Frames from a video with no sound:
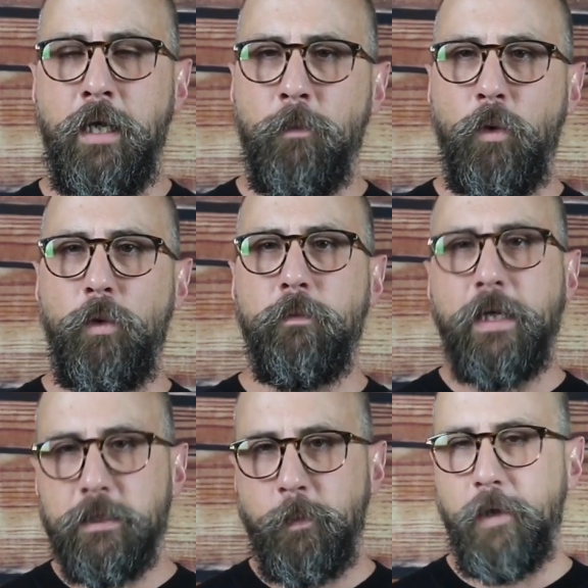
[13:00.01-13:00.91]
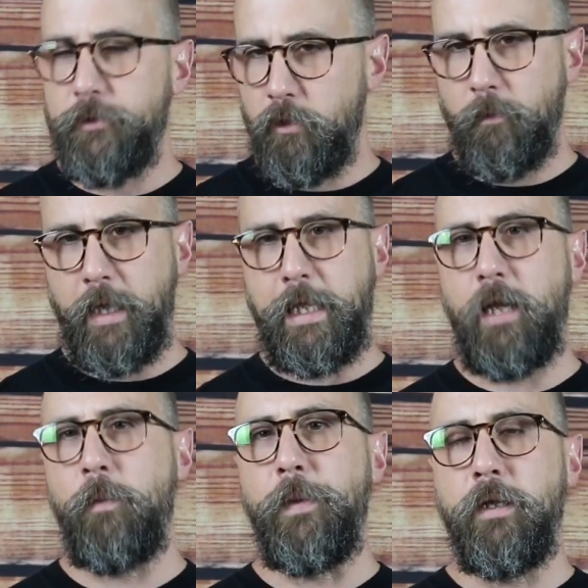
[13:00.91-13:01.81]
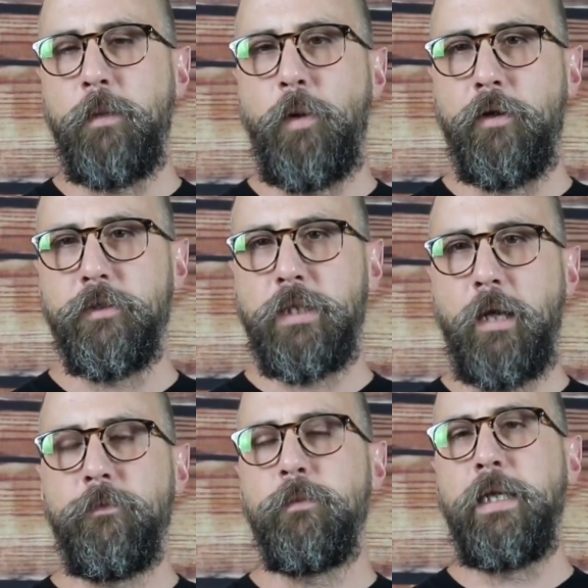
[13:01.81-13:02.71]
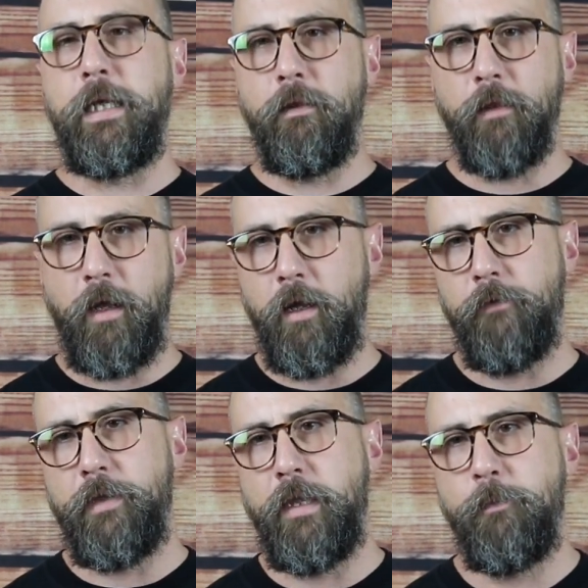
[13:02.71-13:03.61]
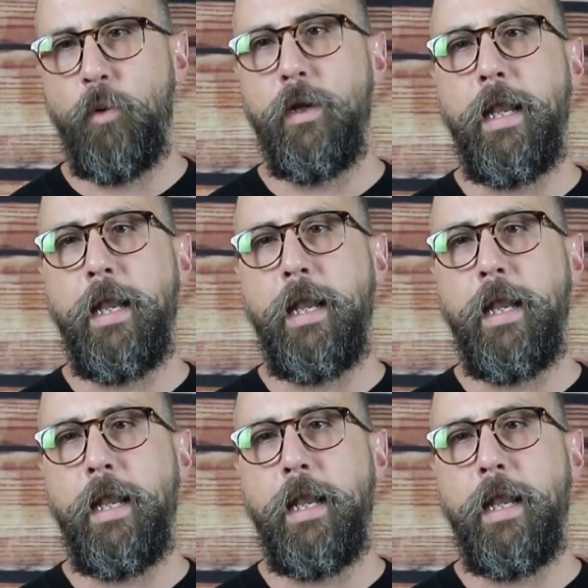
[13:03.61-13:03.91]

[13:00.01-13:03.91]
But when my sponsor or my accountability partners come to me in love and they point